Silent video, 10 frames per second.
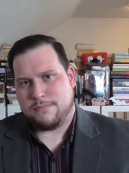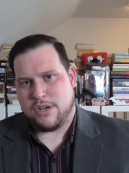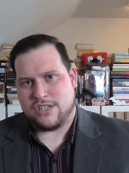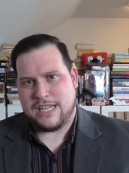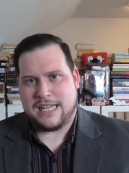
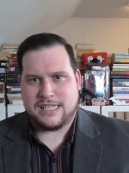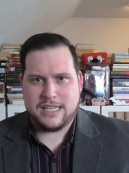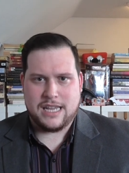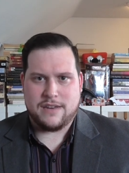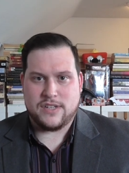
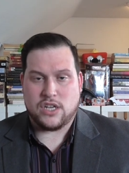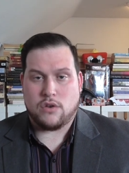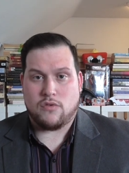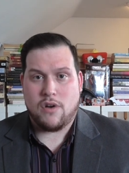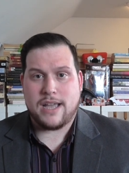personality in of his
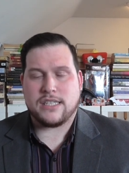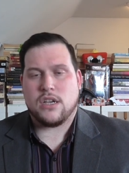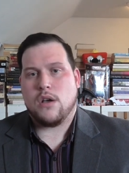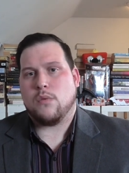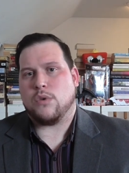own right
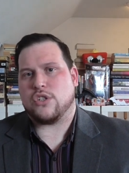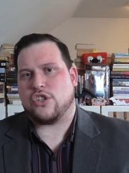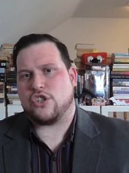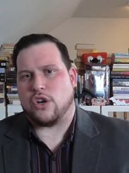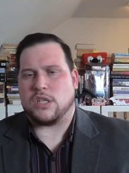was
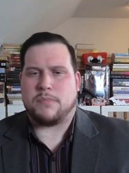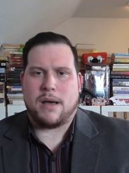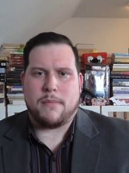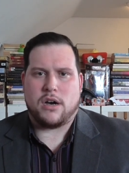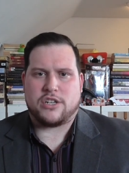shot
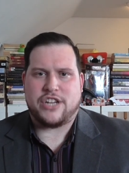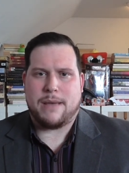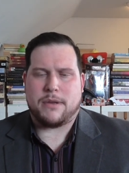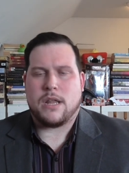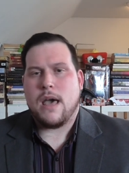by Mark
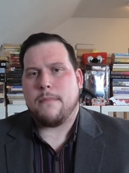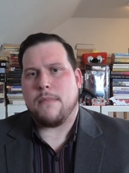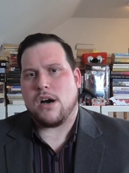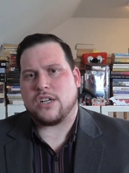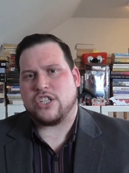Chapman.
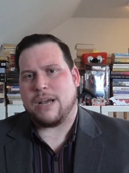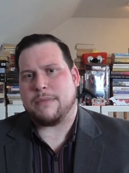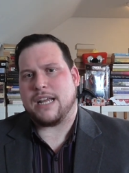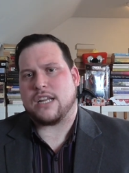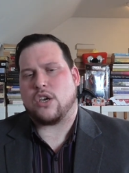Mark
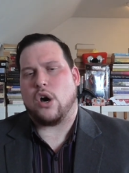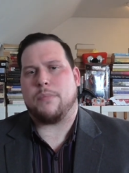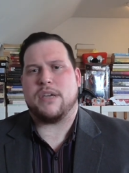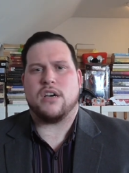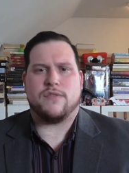Chapman had a
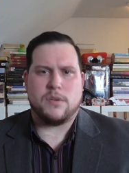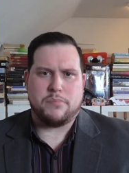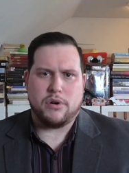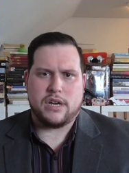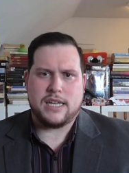copy of the
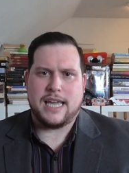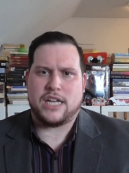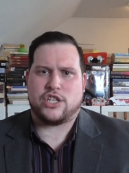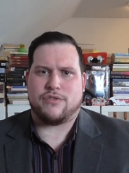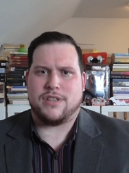book
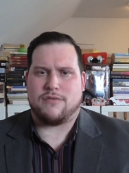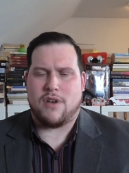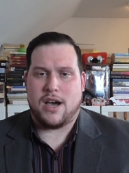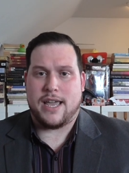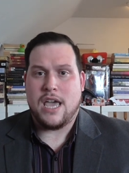Catcher in the
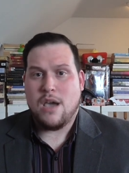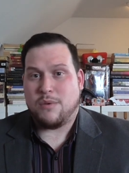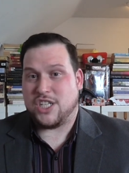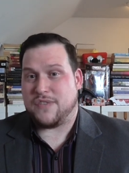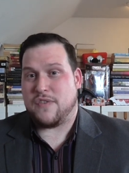Rye,
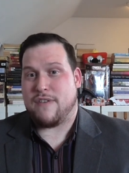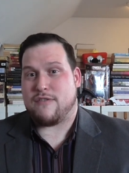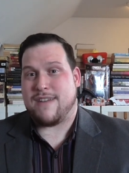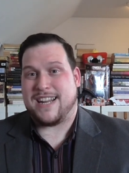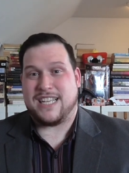which if you've
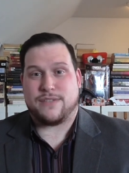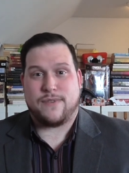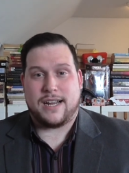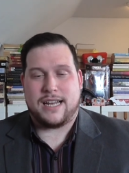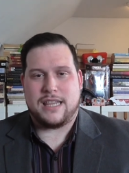ever read it is
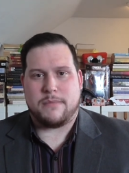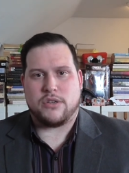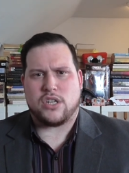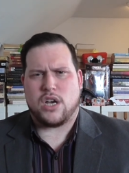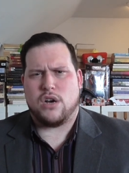frankly the
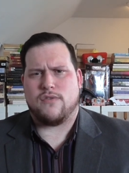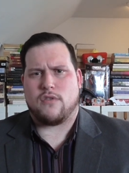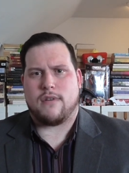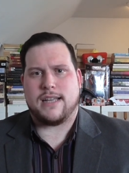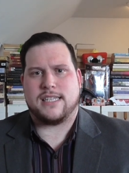most
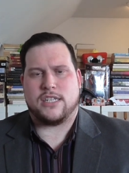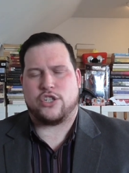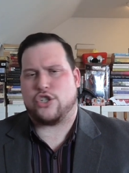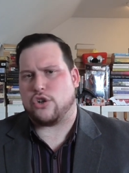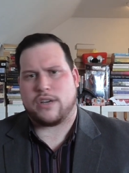overrated,
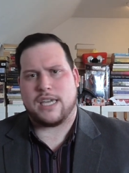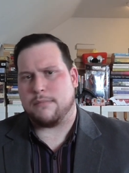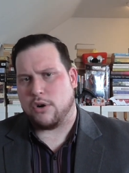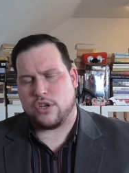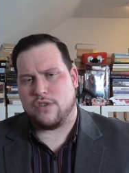
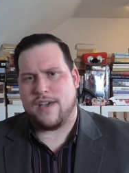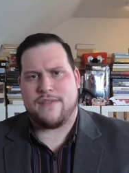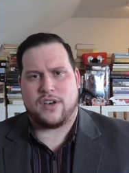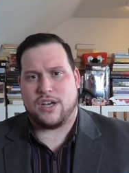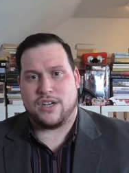shocking book you've
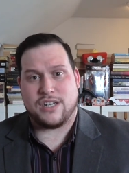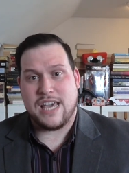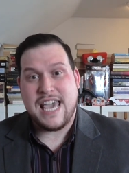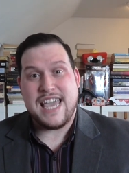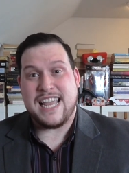ever heard.
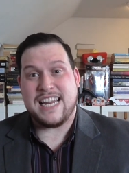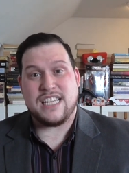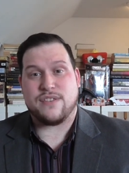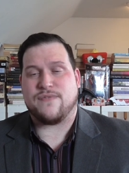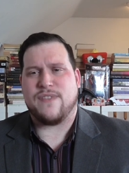It
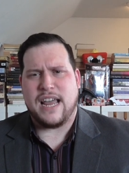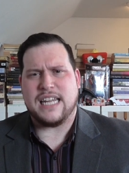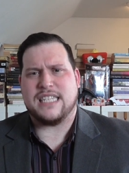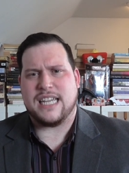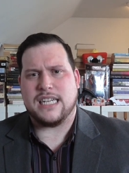is a
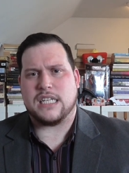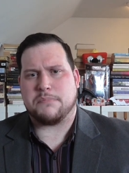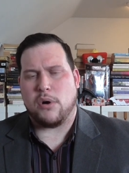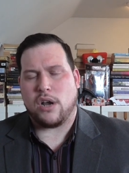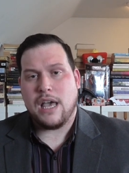fairly tedious
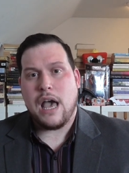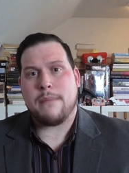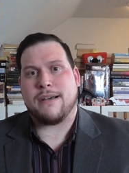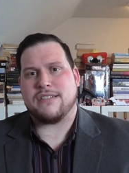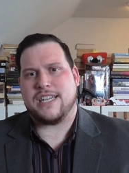book
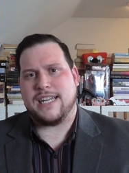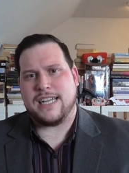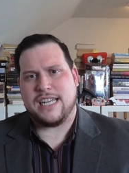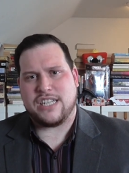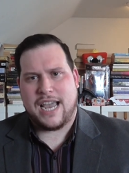about
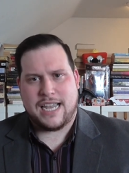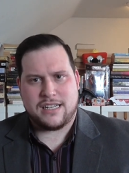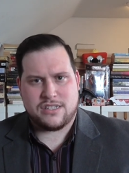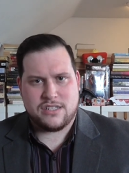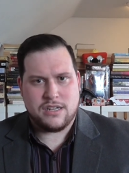teenage
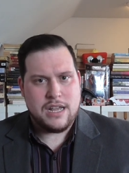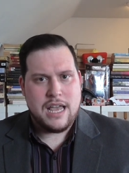angst